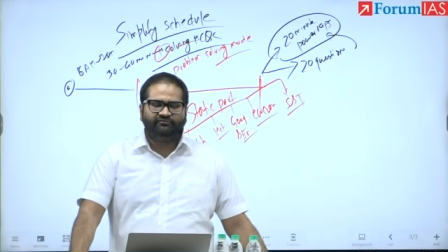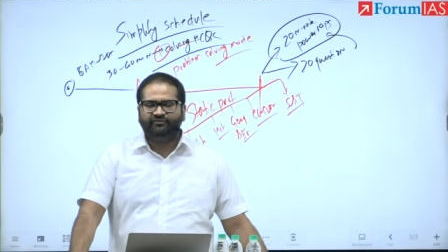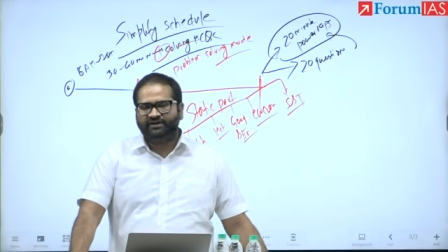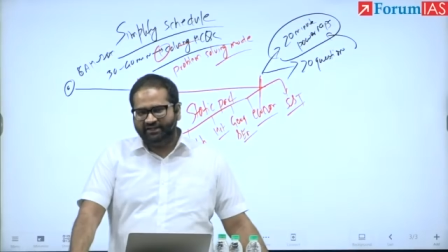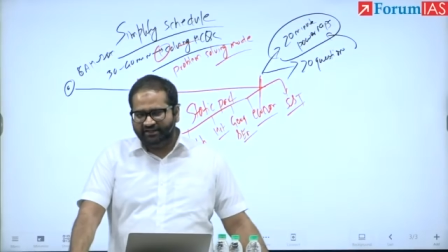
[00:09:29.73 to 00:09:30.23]

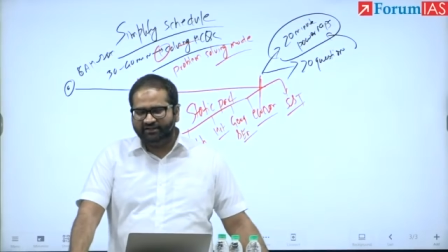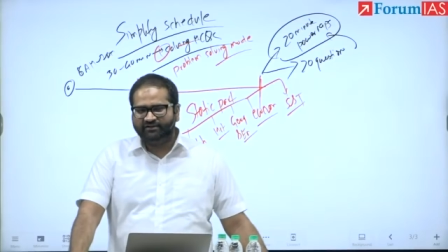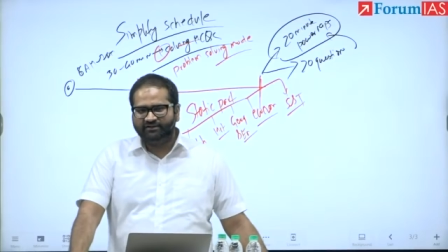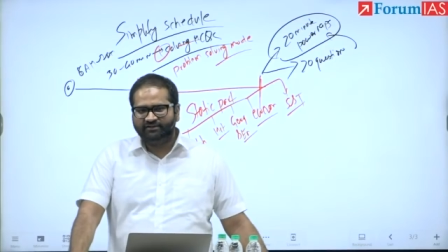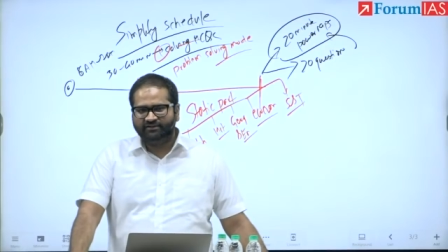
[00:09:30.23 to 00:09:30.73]
fatigued
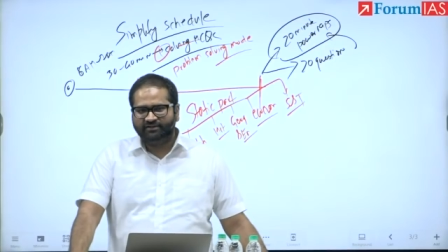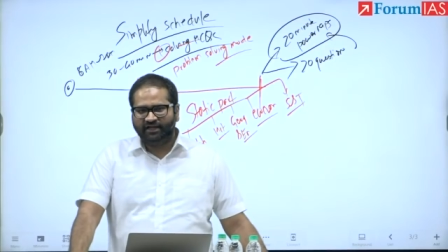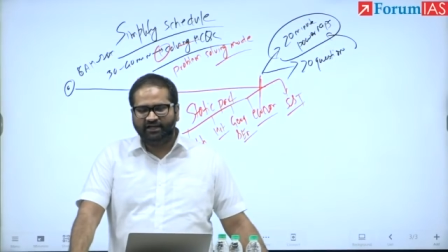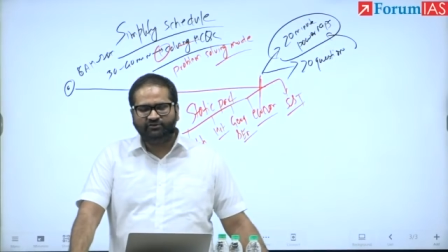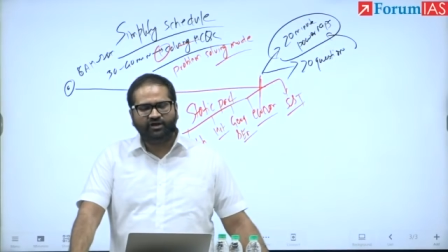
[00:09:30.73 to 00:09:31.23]

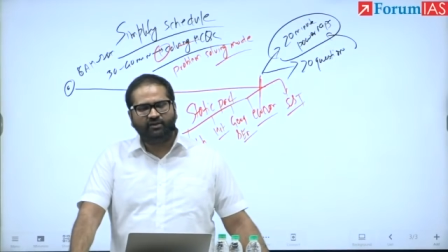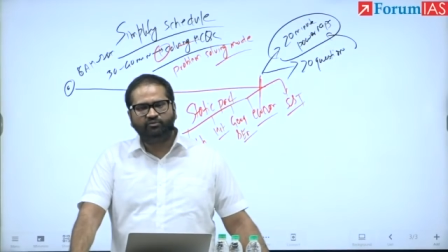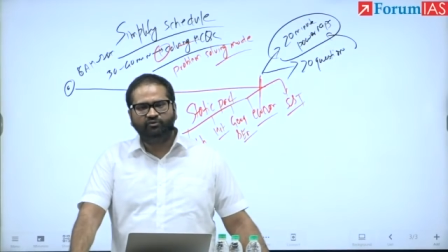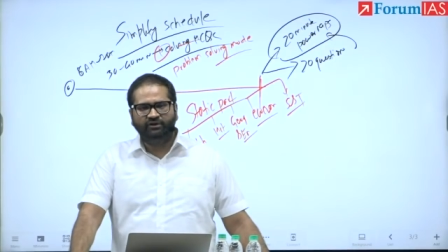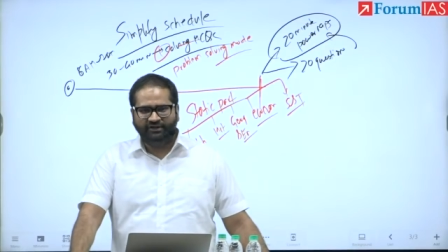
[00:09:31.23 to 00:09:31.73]
and you have
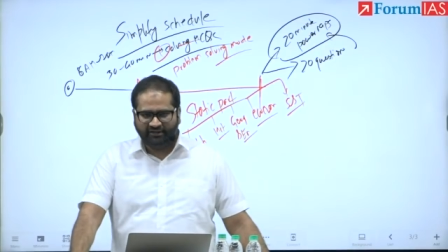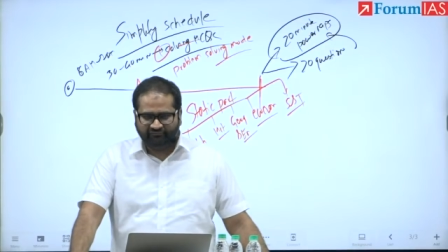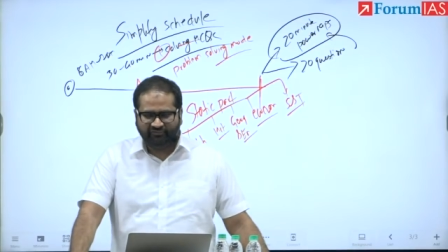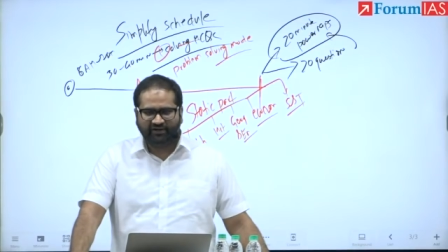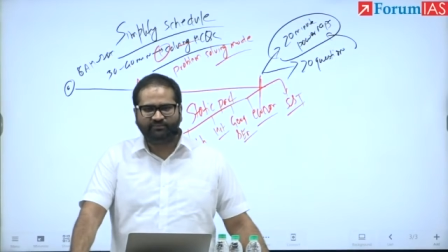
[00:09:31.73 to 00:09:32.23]
to
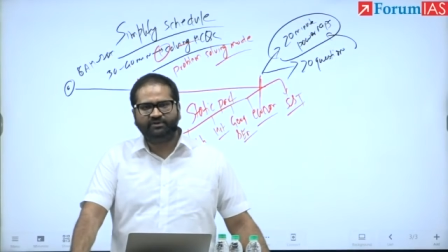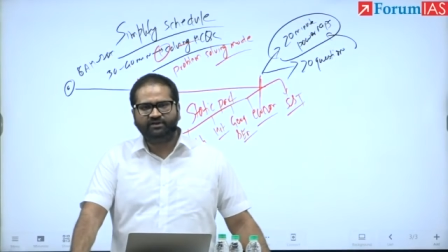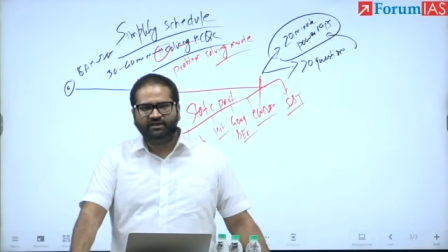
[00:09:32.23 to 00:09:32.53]
develop